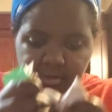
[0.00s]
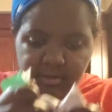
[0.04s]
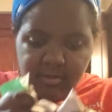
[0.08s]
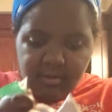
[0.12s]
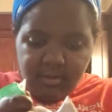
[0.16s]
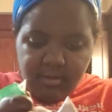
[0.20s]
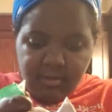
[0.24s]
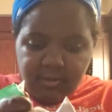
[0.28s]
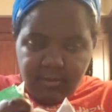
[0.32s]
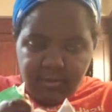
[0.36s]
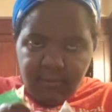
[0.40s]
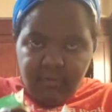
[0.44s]

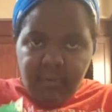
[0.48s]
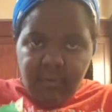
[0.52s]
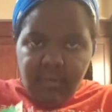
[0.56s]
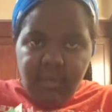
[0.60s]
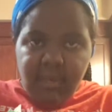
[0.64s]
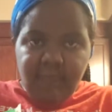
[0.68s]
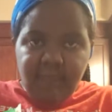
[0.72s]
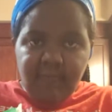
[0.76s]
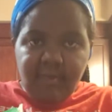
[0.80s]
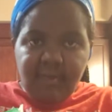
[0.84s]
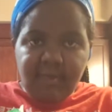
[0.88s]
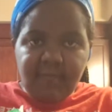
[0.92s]
It's
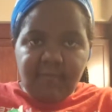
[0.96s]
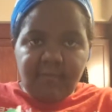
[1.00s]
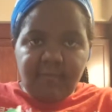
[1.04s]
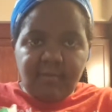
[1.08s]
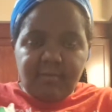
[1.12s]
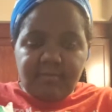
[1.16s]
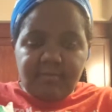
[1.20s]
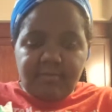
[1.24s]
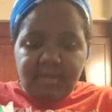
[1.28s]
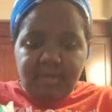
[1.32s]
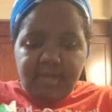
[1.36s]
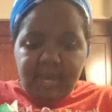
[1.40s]
okay if you have a
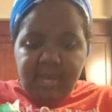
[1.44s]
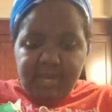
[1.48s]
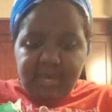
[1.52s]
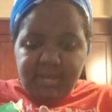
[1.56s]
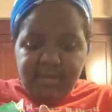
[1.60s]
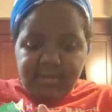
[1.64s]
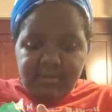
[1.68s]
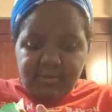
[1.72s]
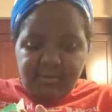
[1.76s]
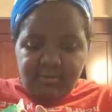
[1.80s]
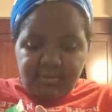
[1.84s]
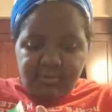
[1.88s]
little bit of
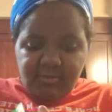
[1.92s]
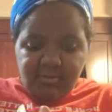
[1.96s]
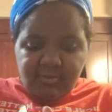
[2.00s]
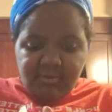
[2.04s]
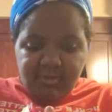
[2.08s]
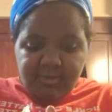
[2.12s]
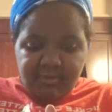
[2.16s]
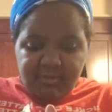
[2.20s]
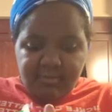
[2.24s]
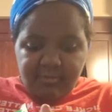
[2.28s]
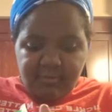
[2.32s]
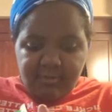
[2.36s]
extra
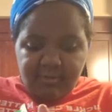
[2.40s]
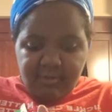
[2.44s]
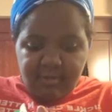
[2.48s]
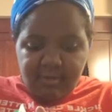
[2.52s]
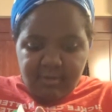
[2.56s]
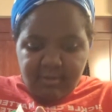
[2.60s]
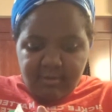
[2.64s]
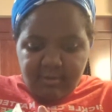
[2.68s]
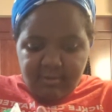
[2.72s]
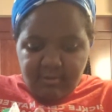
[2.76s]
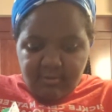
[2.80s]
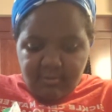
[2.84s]
drip on
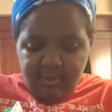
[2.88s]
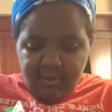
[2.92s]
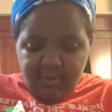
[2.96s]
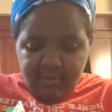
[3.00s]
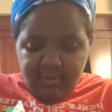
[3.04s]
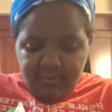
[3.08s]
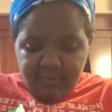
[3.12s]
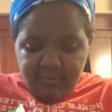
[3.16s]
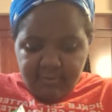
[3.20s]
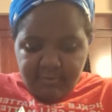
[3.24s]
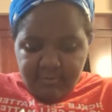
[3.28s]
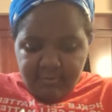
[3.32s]
there, one
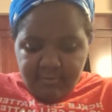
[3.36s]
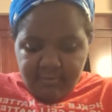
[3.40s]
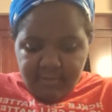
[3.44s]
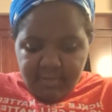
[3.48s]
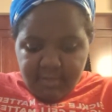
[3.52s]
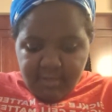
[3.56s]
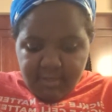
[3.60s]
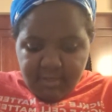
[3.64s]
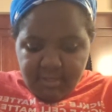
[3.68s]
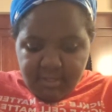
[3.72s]
of them.